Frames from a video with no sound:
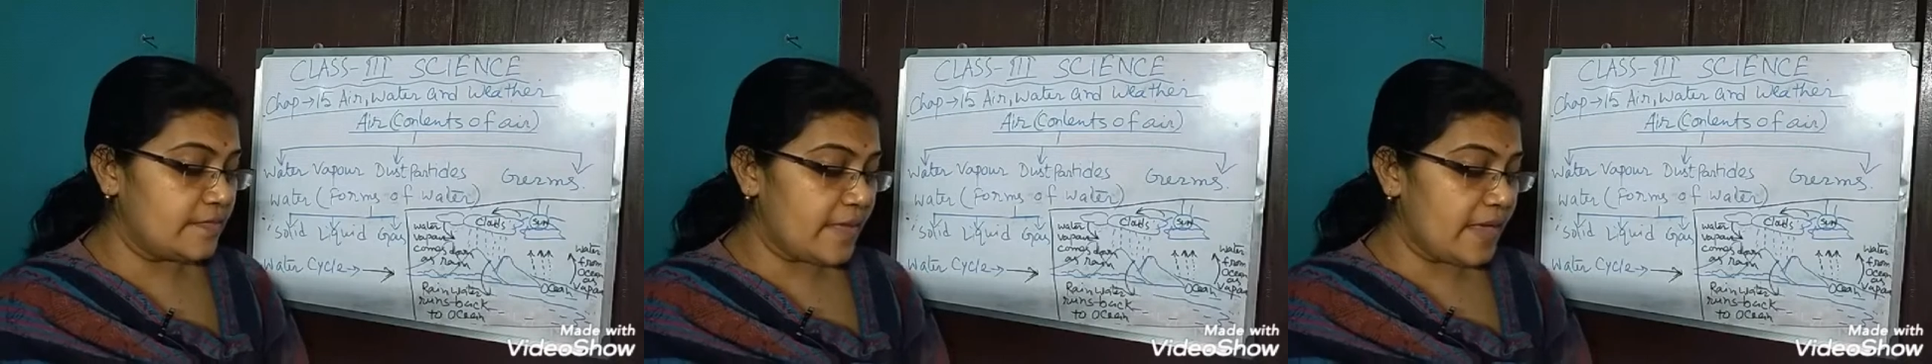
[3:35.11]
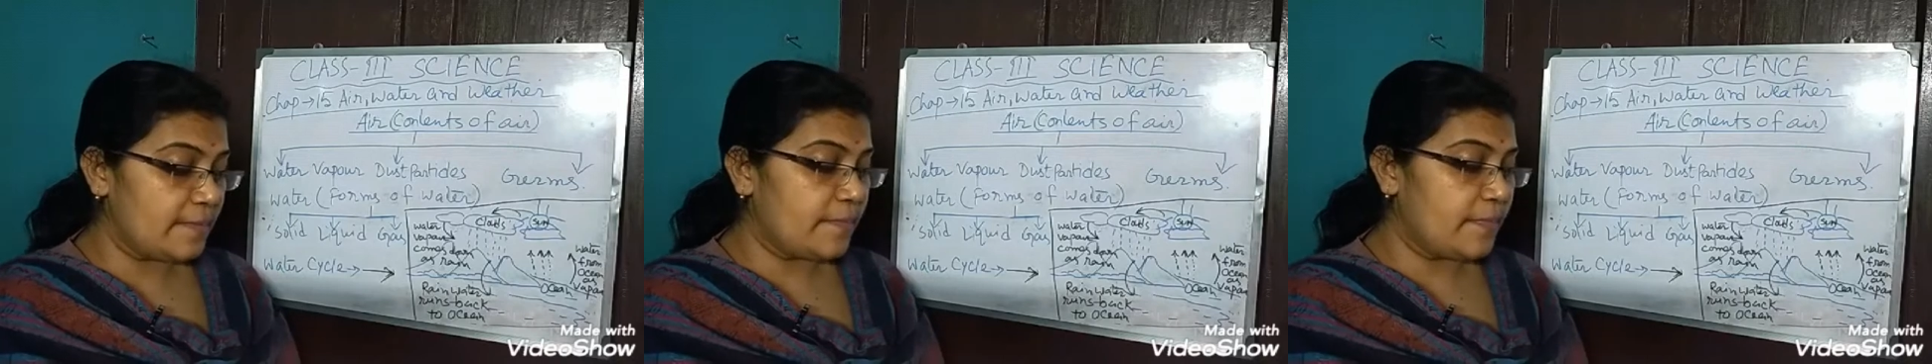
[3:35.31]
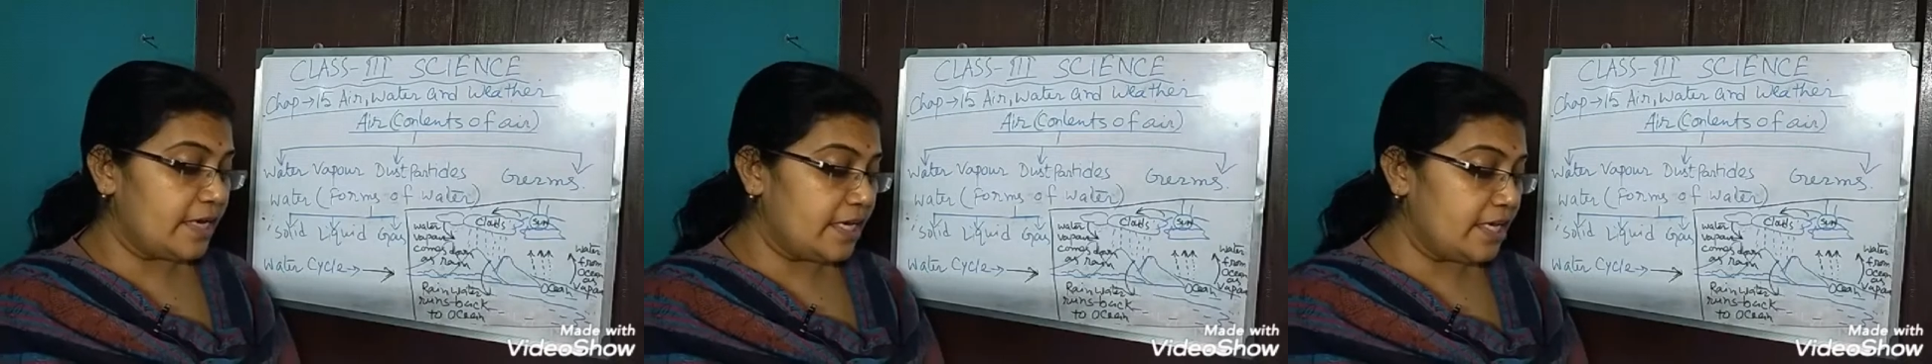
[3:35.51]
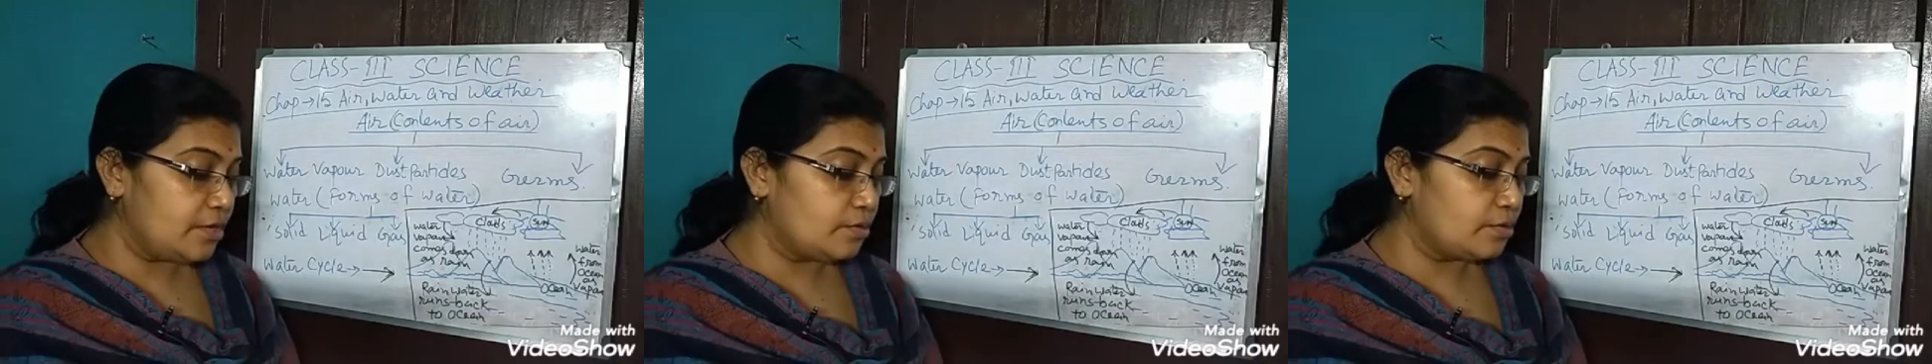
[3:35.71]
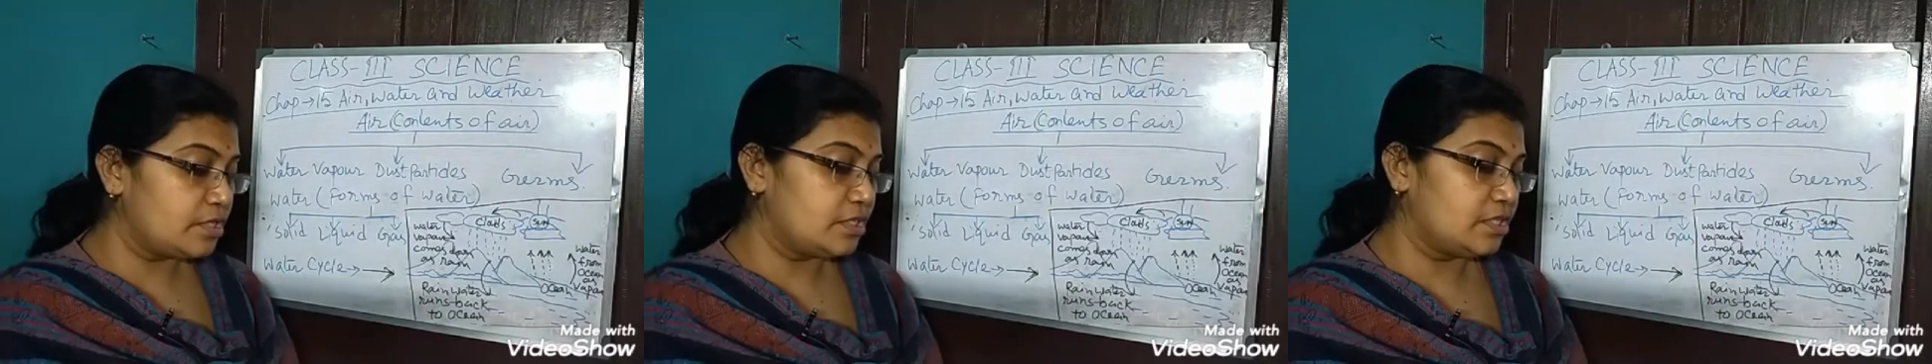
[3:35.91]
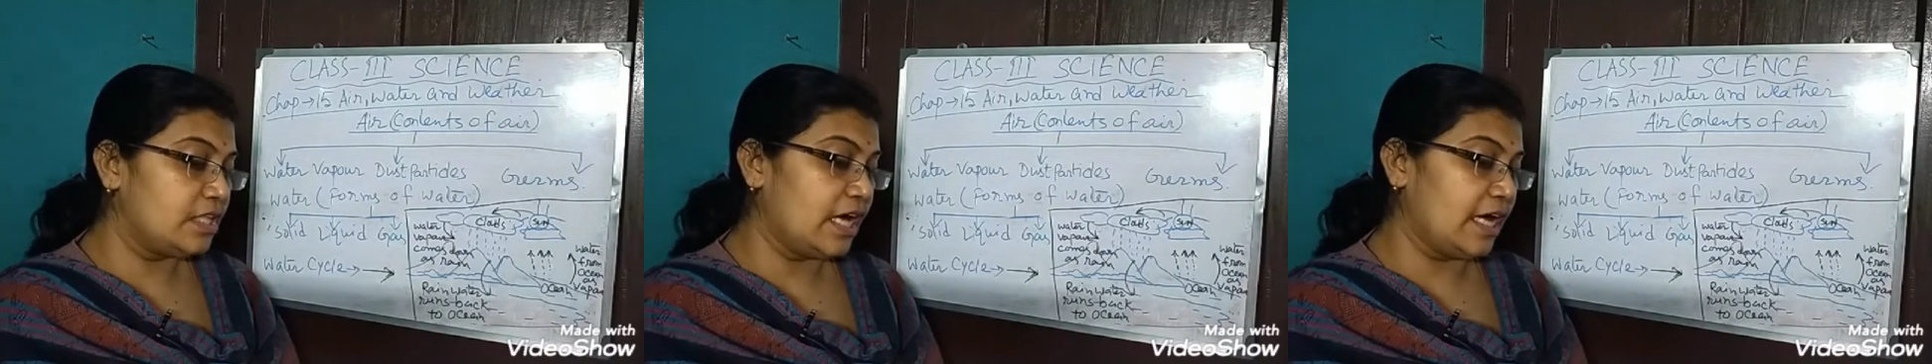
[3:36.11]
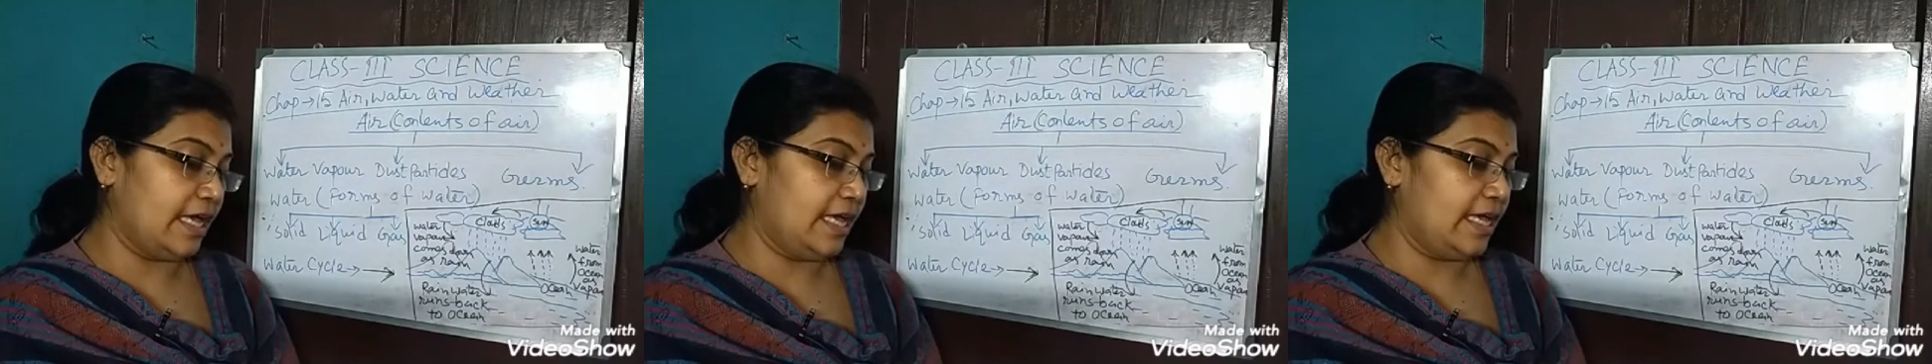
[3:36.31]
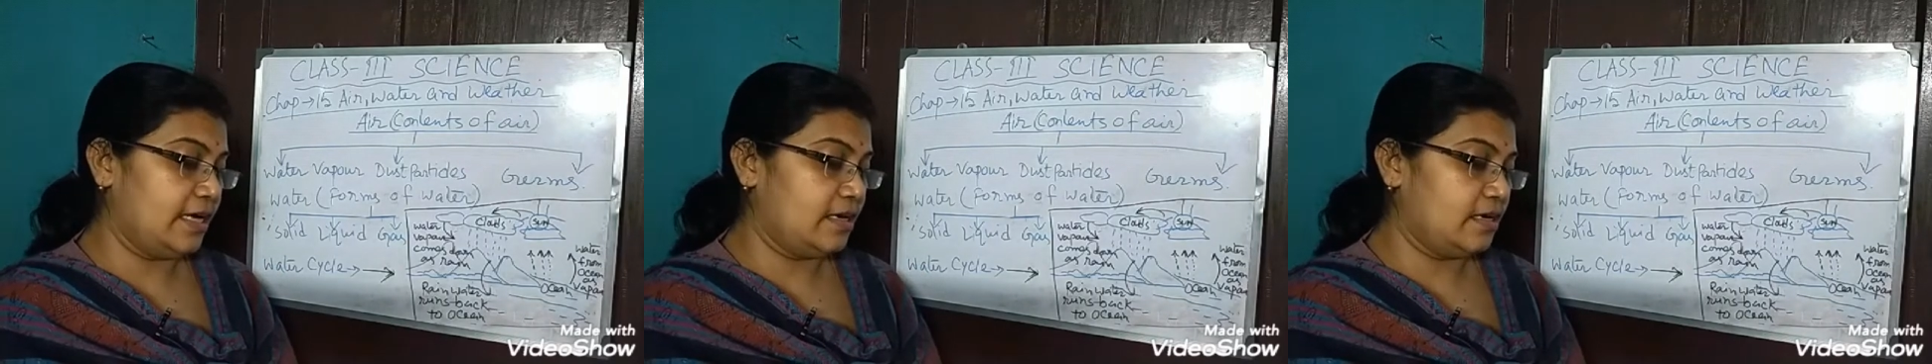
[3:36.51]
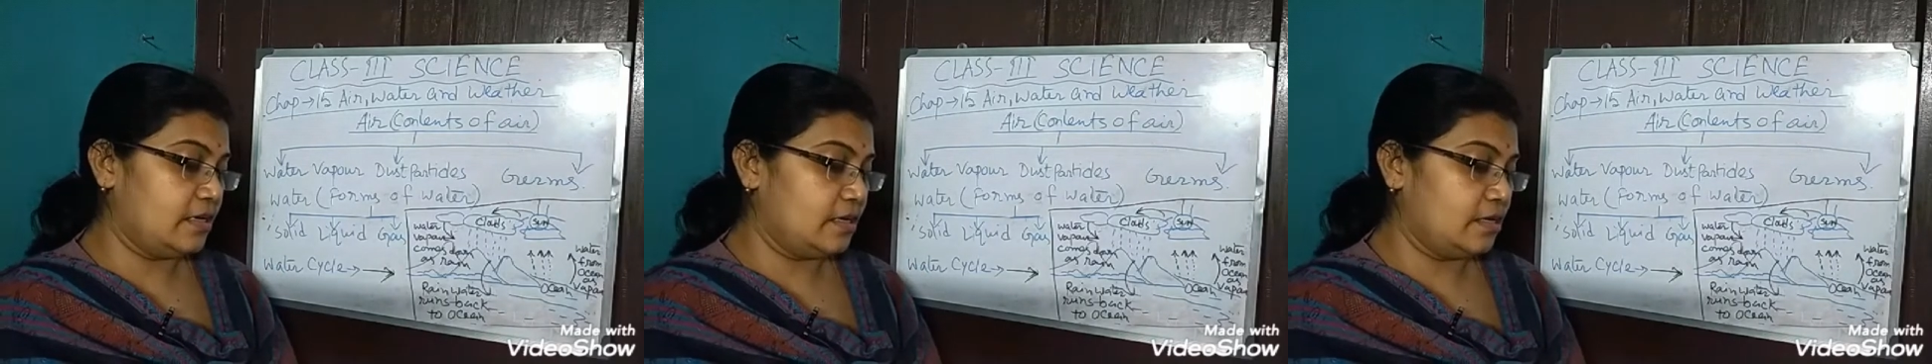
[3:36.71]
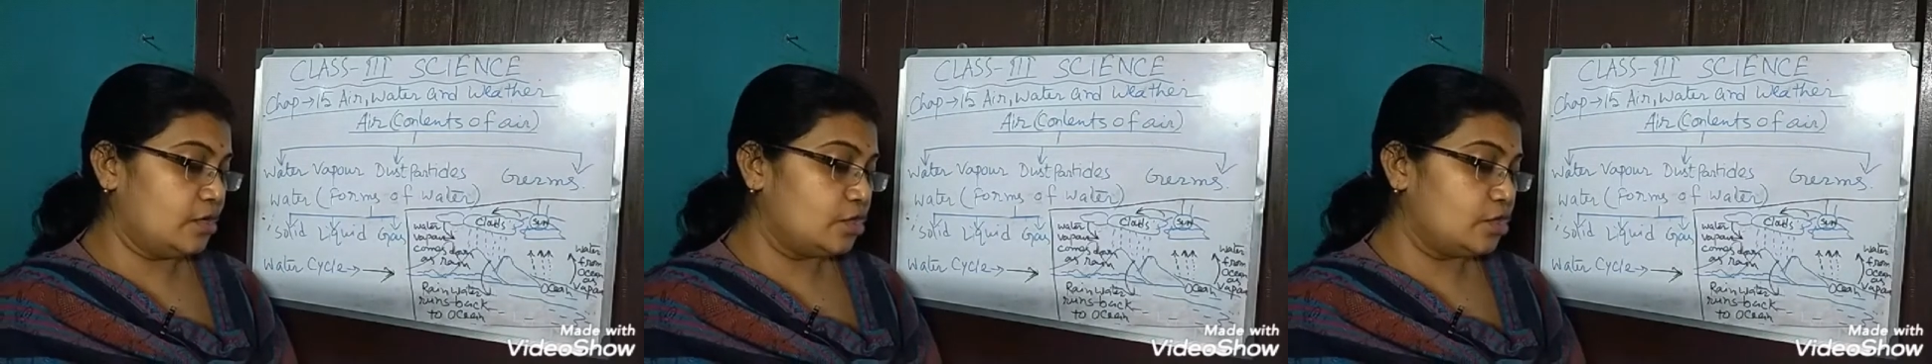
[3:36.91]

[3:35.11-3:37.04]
may pollute the air.